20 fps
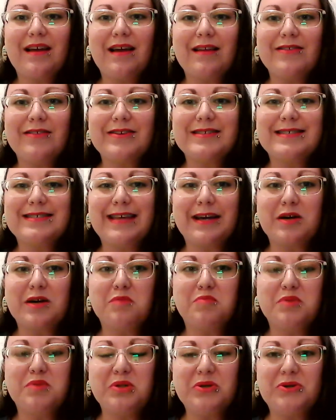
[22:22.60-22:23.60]
Looks like a
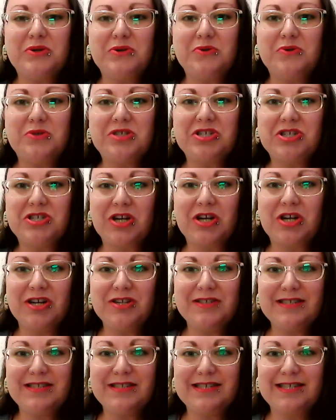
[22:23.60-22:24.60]
blue shirt
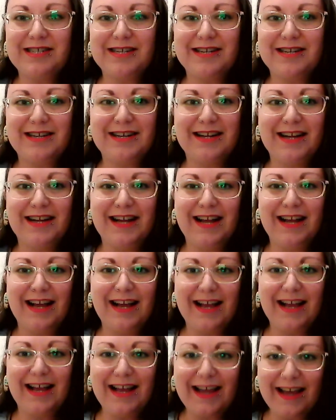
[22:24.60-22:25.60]

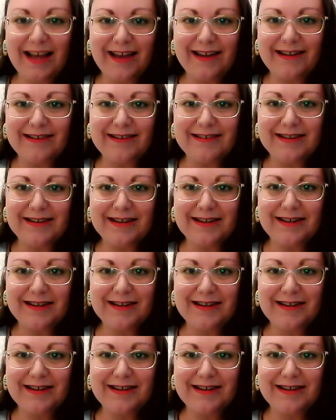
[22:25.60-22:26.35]
and